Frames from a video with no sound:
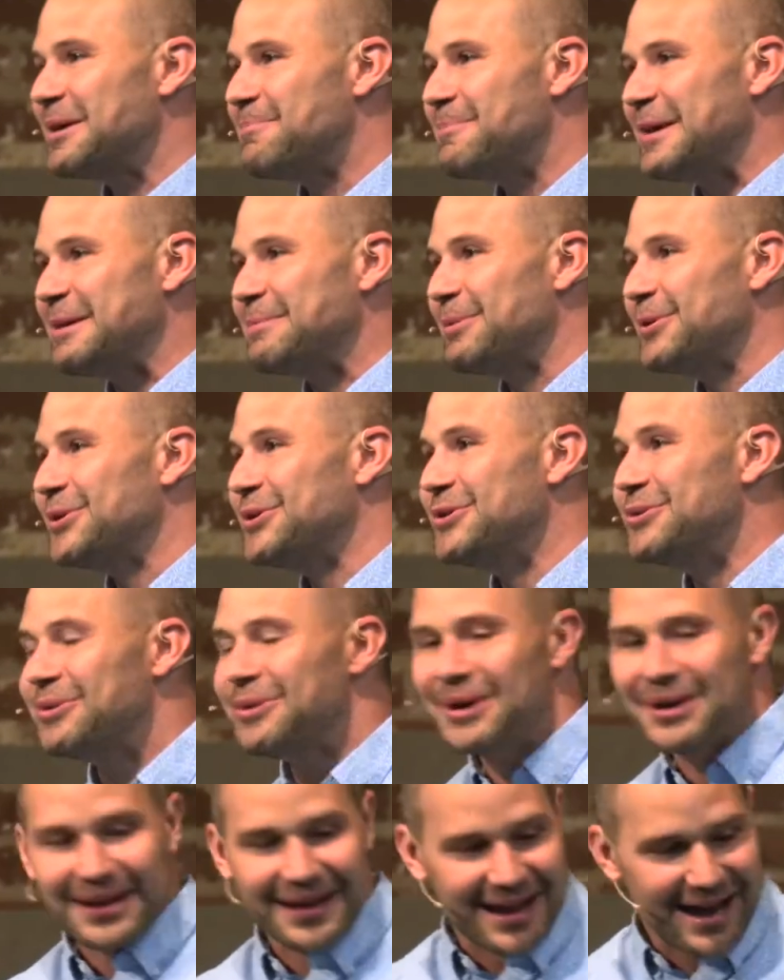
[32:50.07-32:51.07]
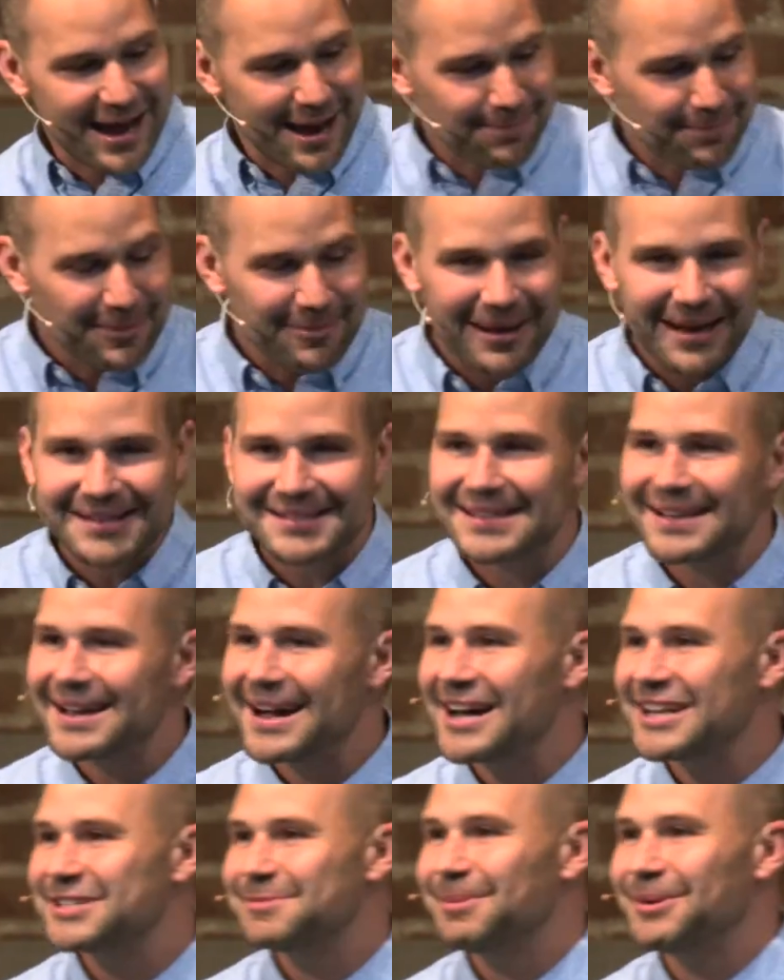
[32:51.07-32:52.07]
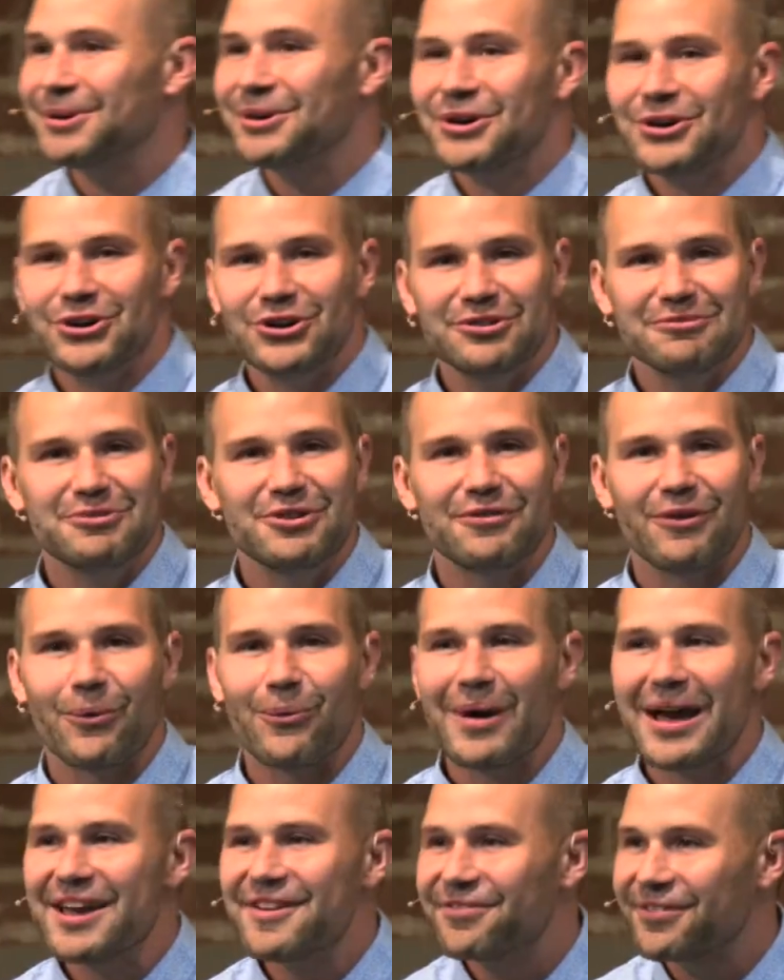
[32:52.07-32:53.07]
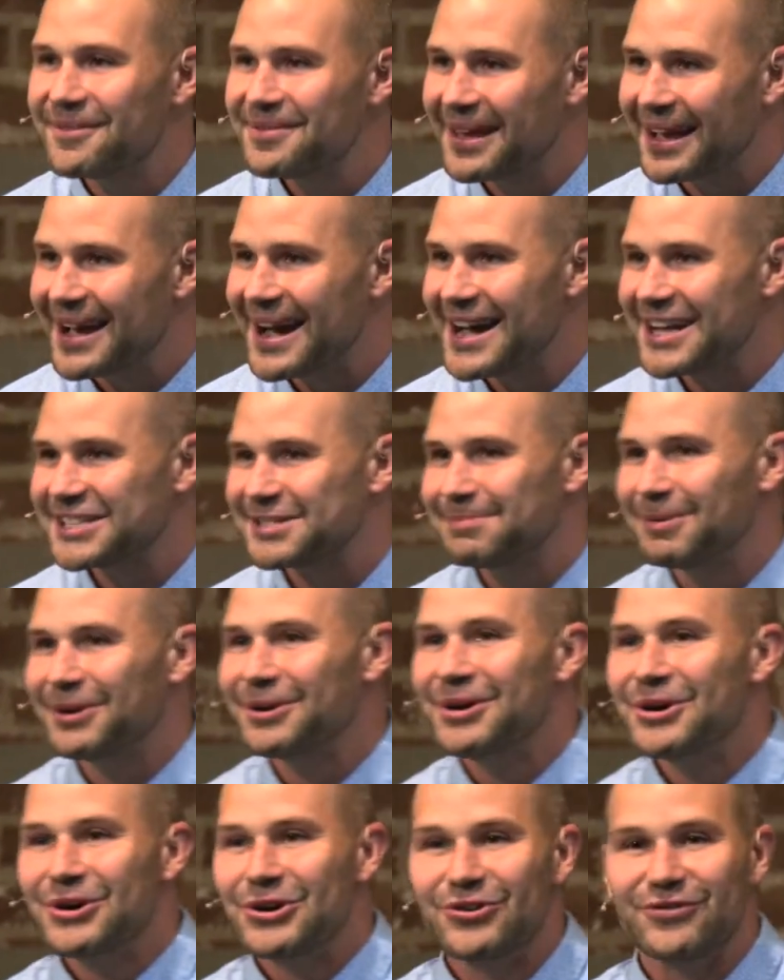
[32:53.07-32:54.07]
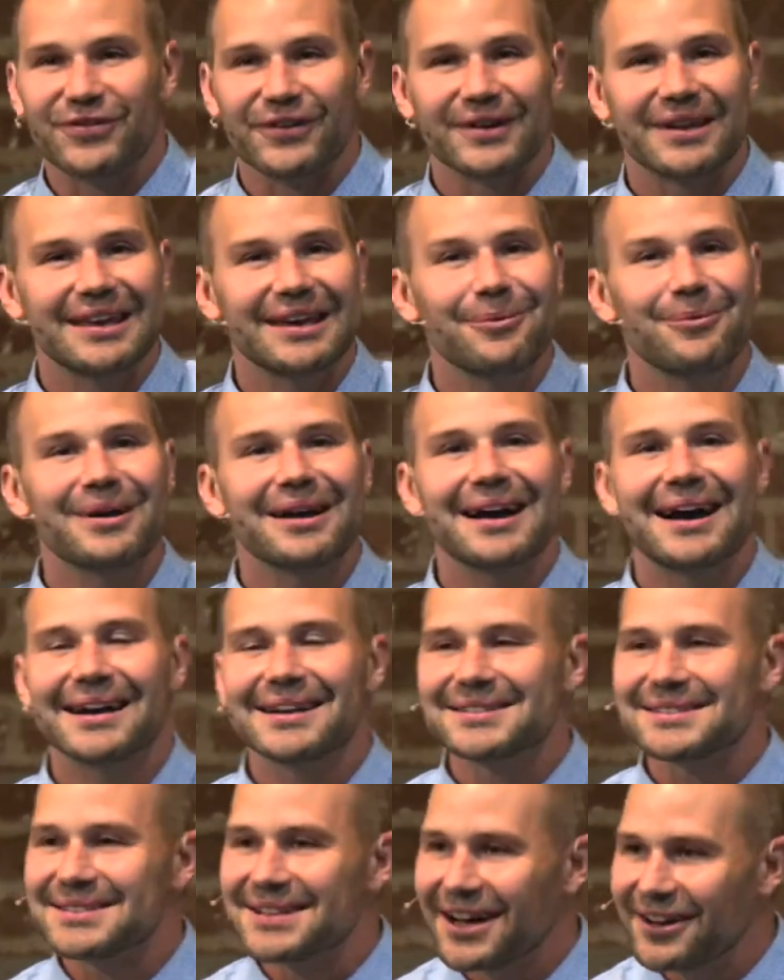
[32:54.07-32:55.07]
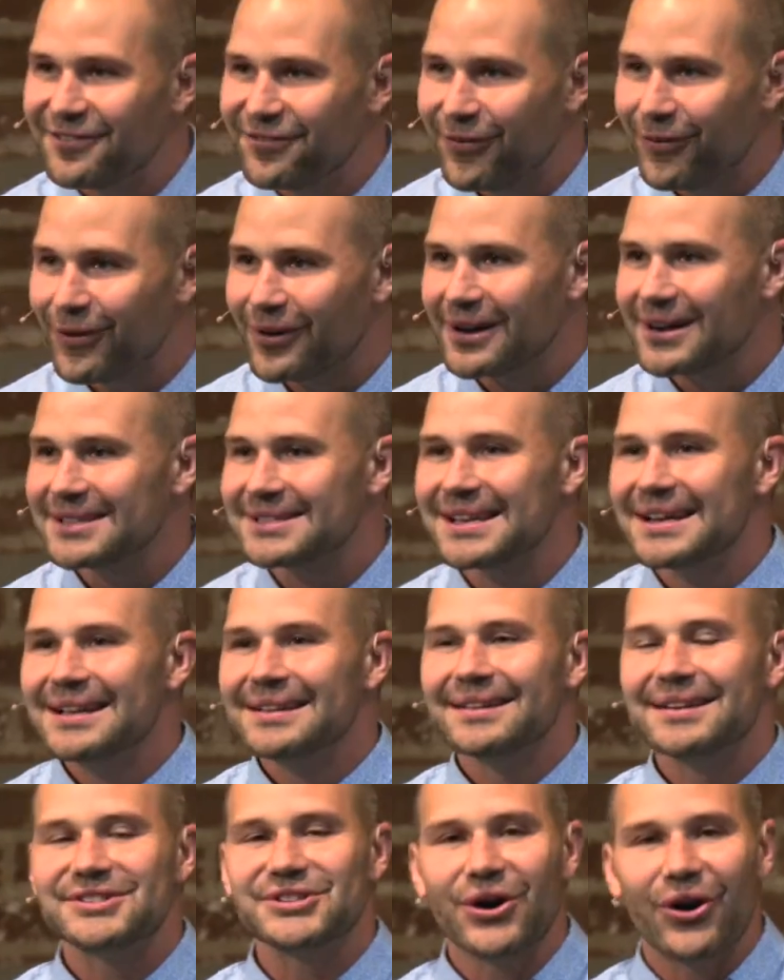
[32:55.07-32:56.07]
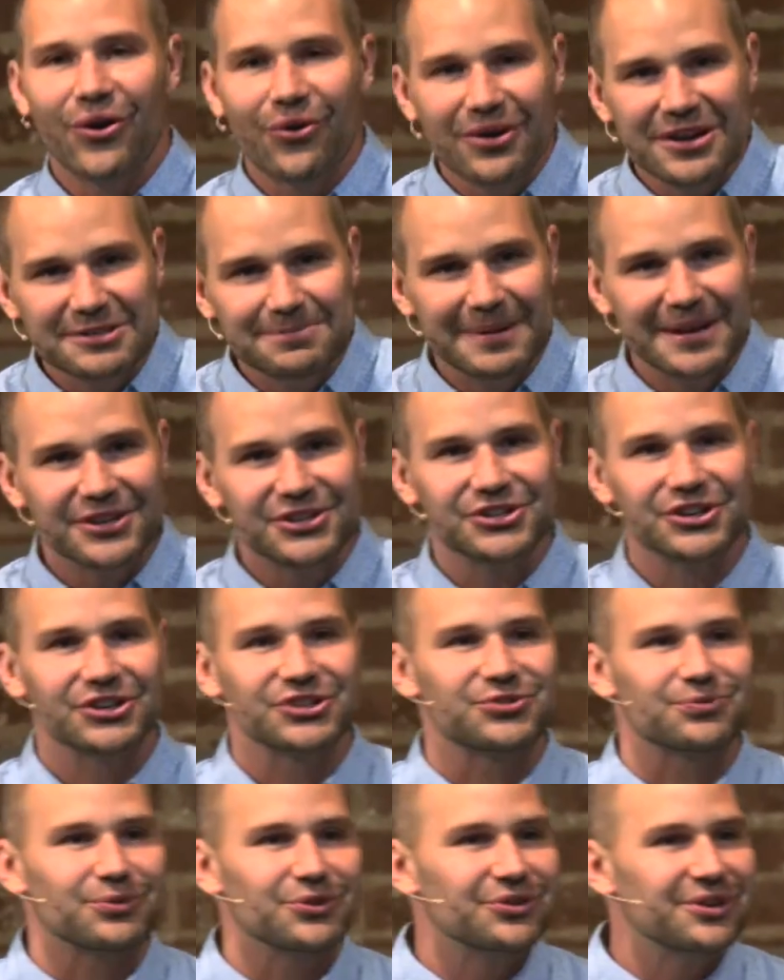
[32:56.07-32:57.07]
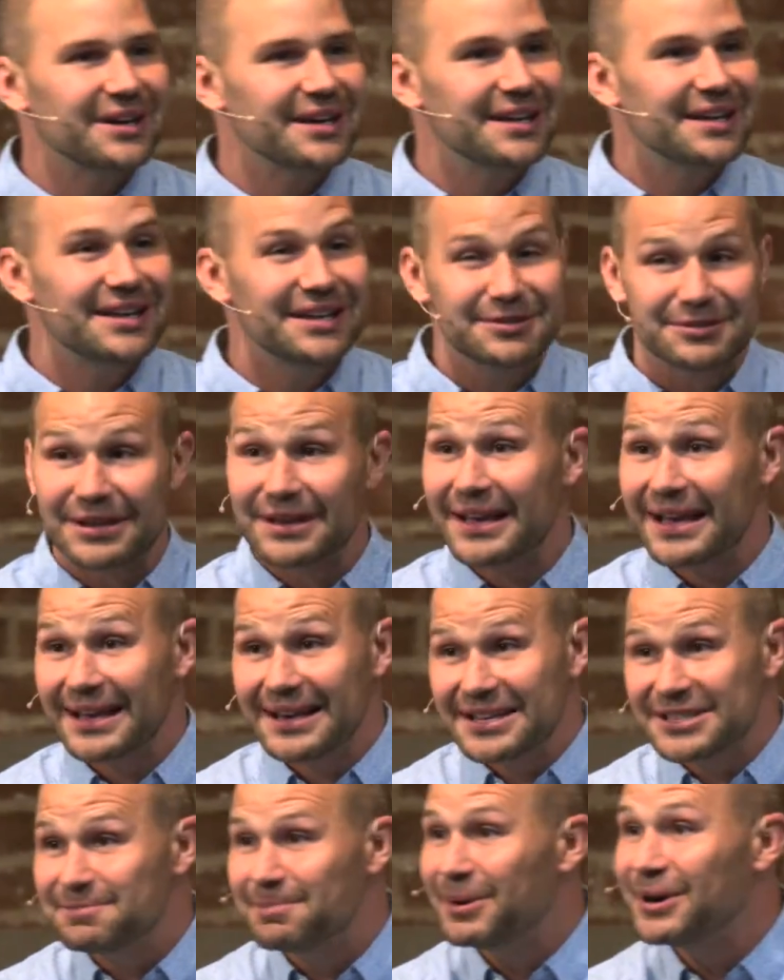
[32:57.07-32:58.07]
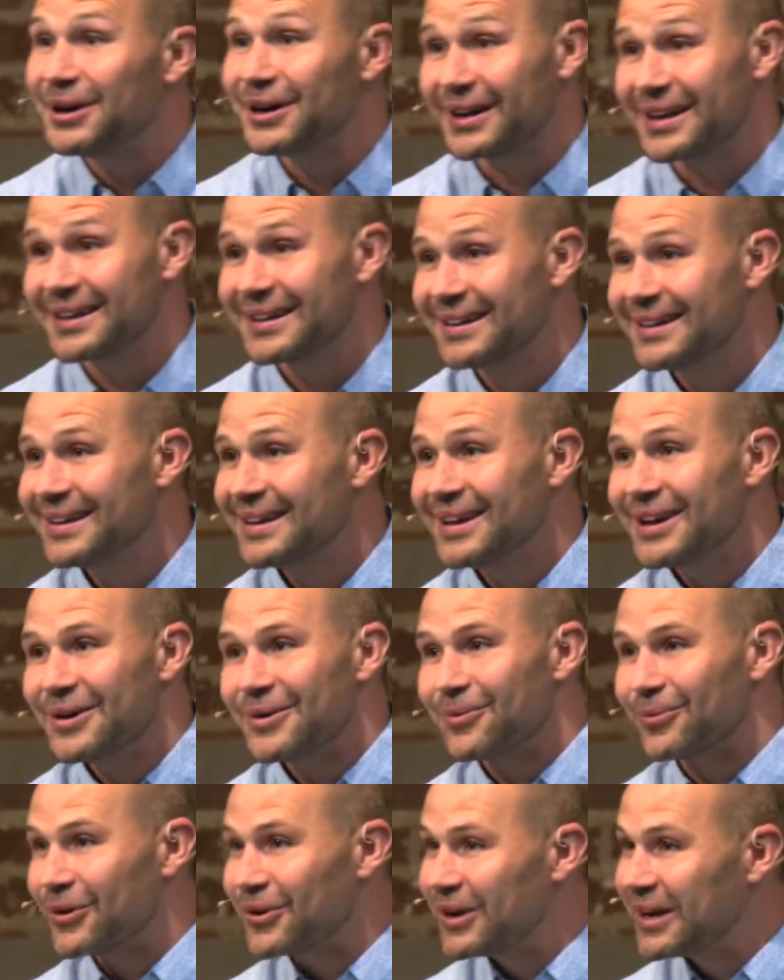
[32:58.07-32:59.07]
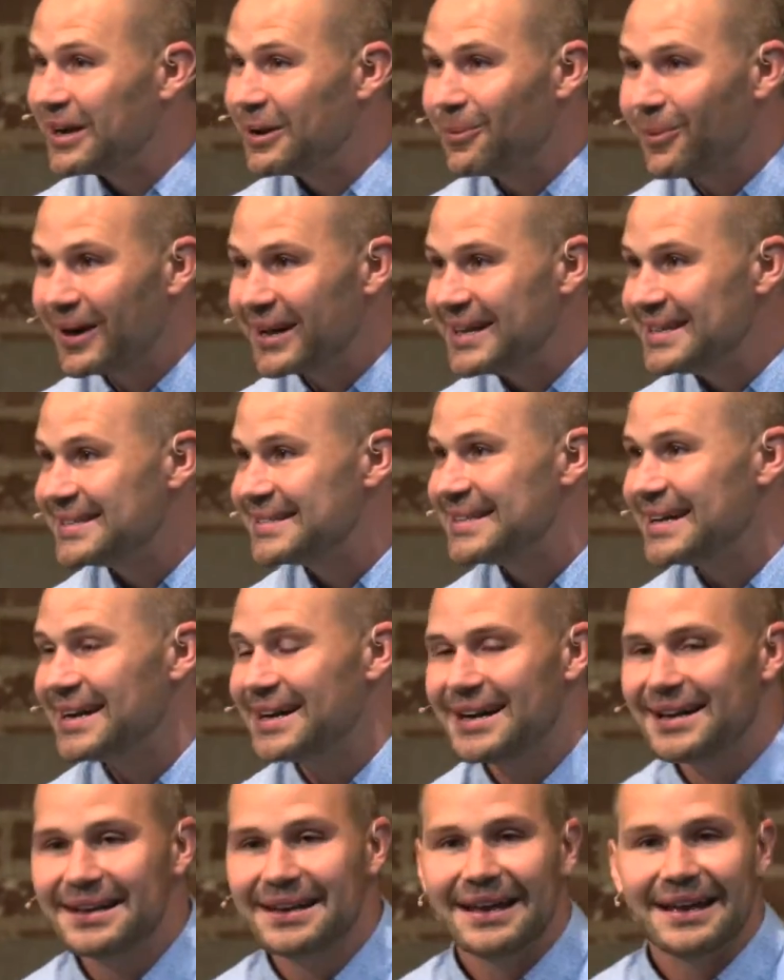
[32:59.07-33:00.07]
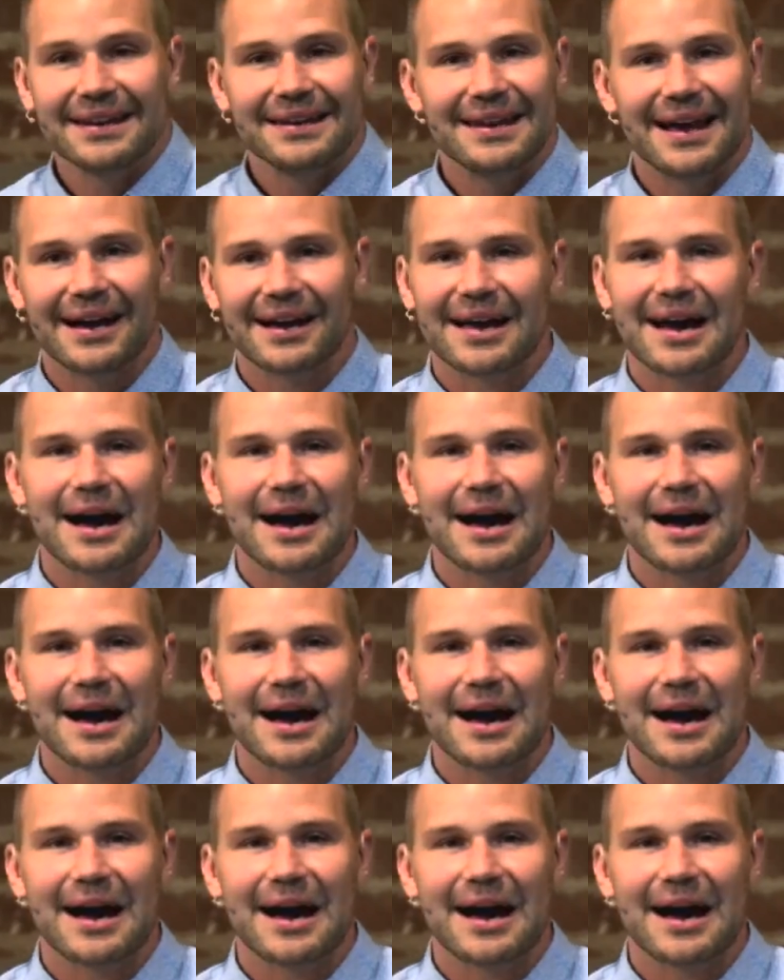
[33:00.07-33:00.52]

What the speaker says: a people who compromise the gospel, who move away from the gospel, who forget what God has done for us. Let's always be a church rooted in his book, rooted in what he's done, not